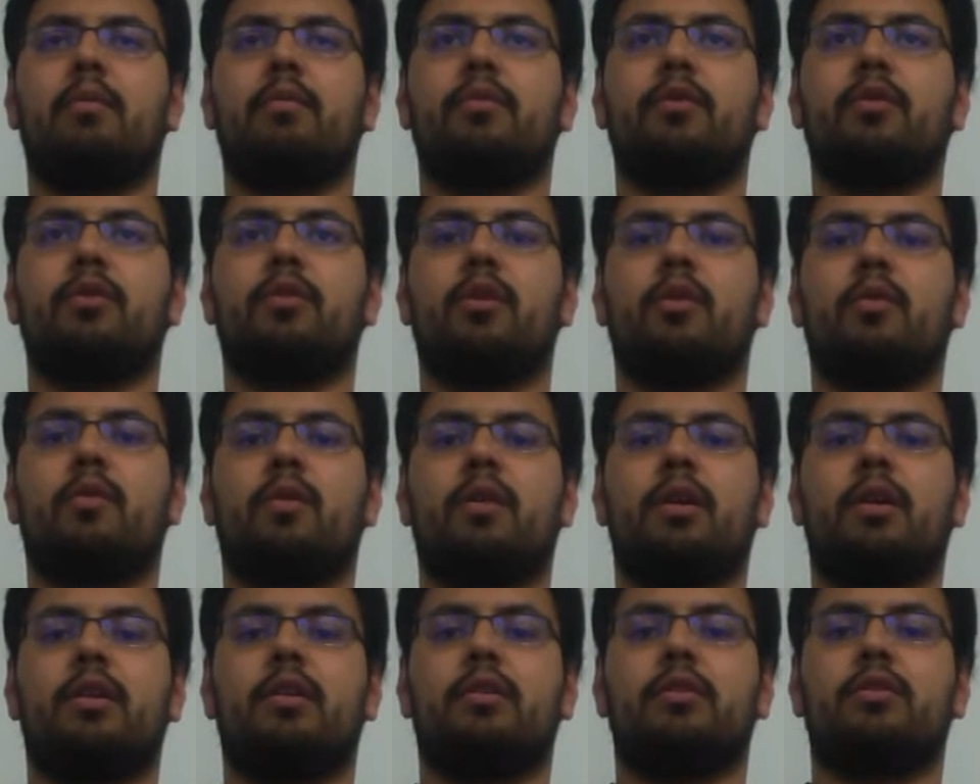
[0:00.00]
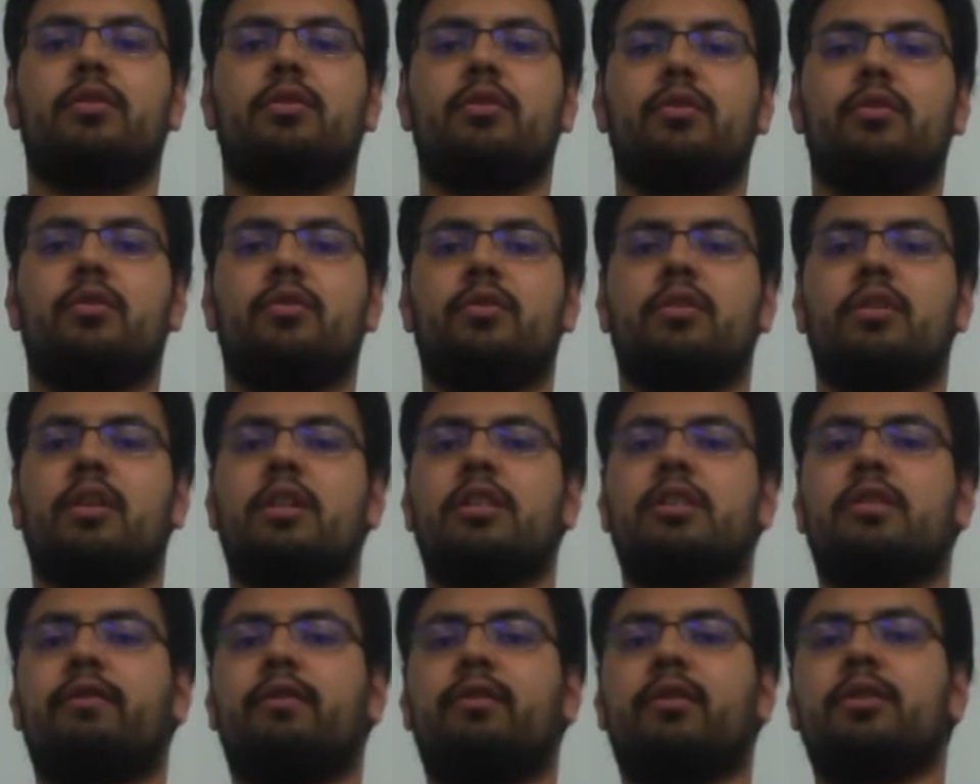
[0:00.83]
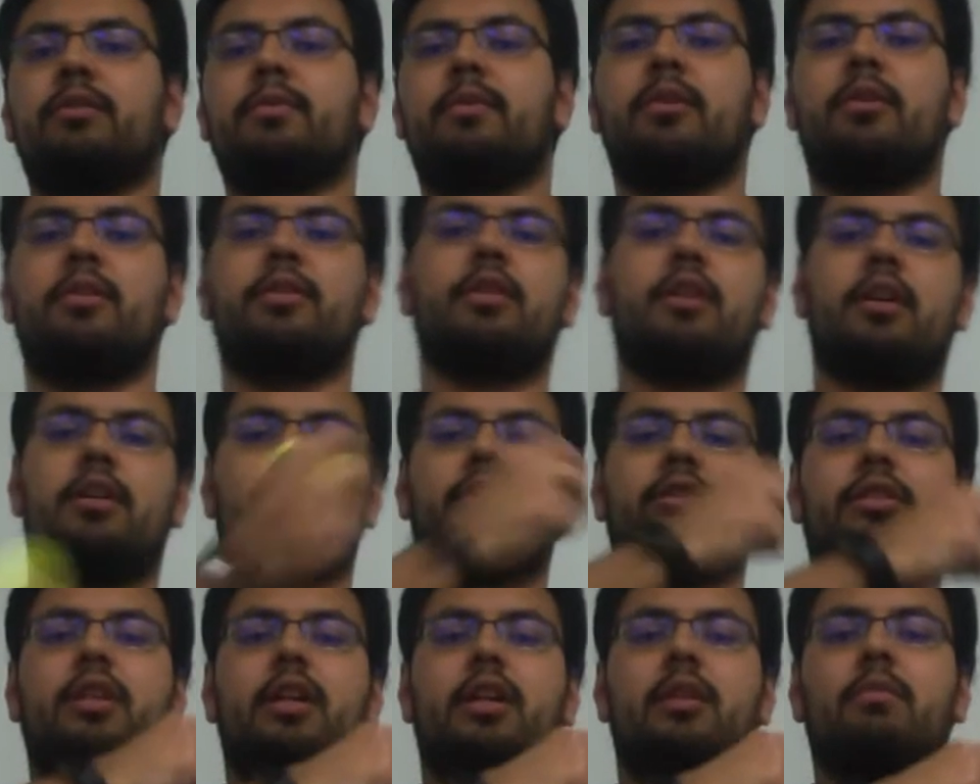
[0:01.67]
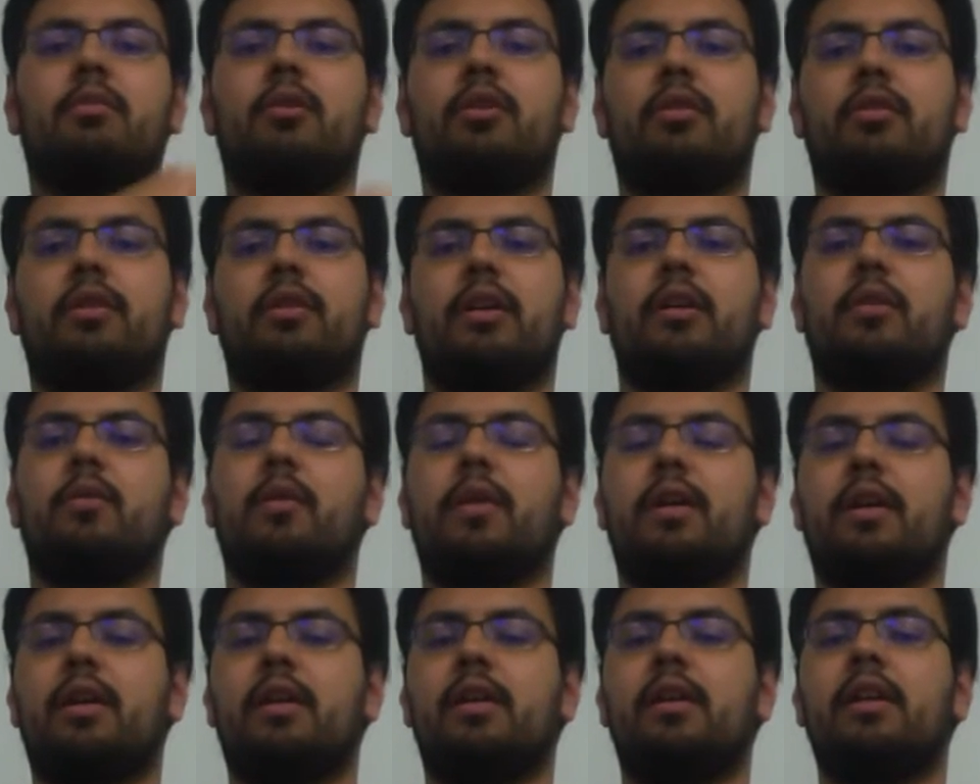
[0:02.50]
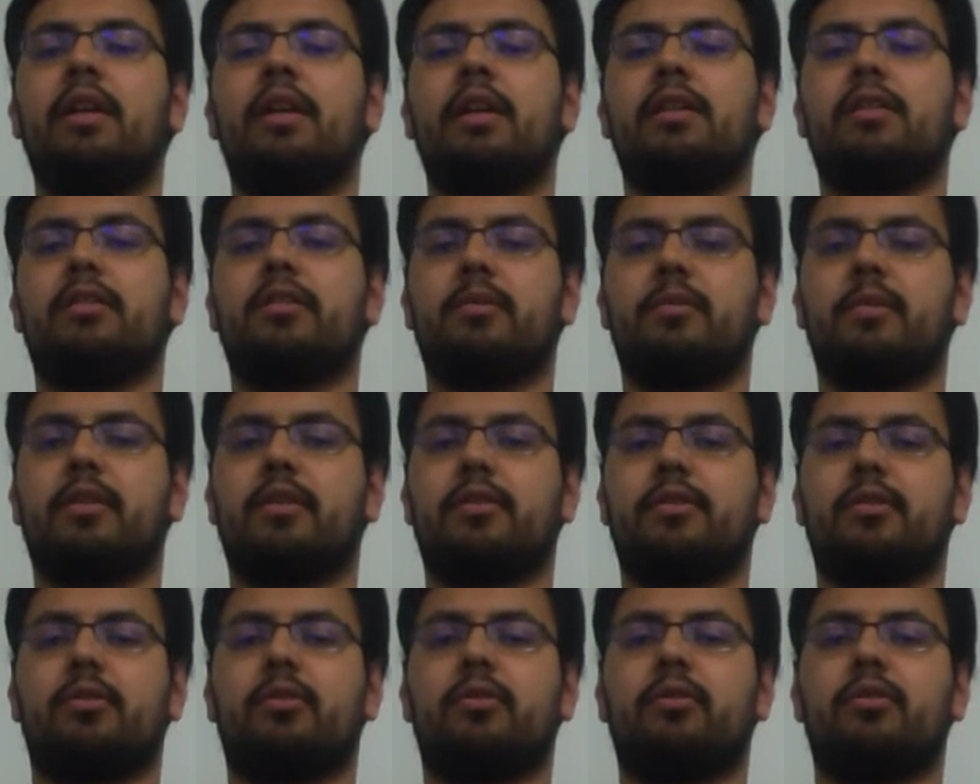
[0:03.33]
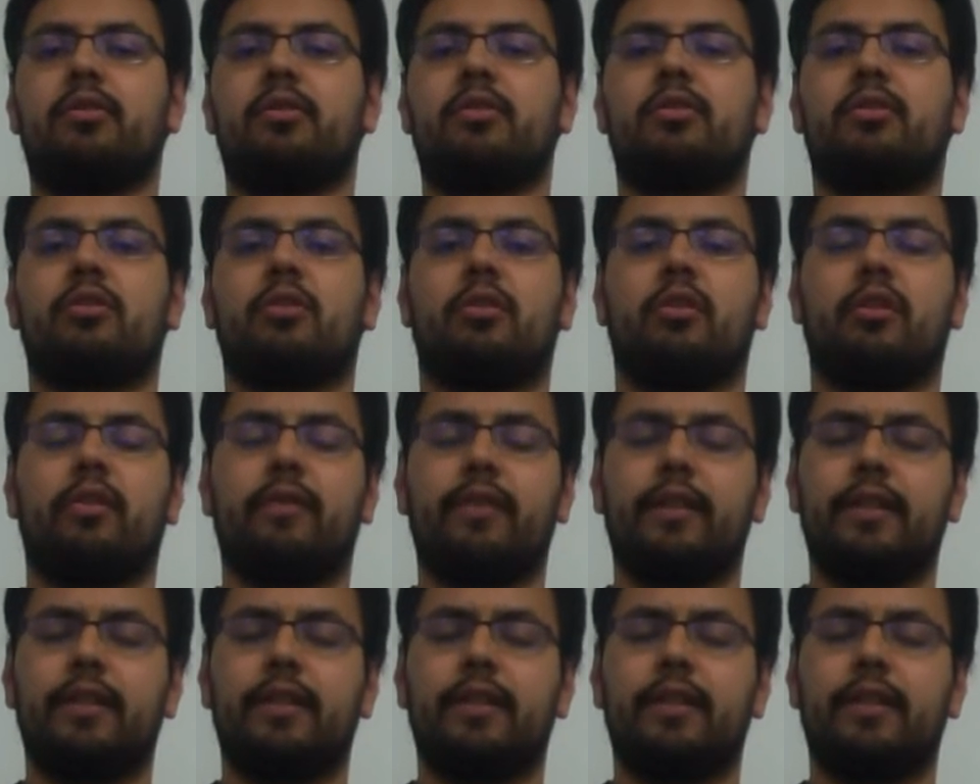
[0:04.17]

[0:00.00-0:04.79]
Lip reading: You don't want to toss your first ball and toss your second ball right away just because you'll lose control of